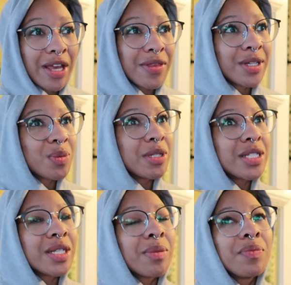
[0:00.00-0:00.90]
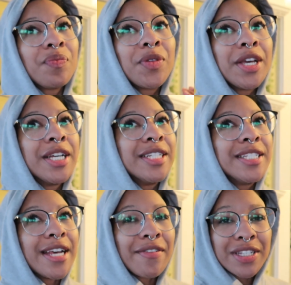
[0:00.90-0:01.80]
And there's been some
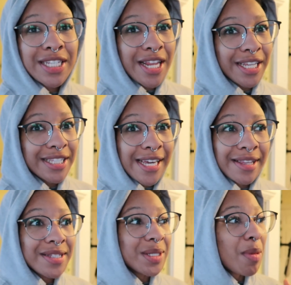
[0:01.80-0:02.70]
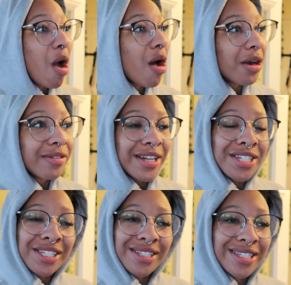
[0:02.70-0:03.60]
devastating deaths, some
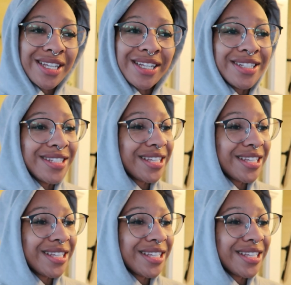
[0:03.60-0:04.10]
heart-wrenching scenes.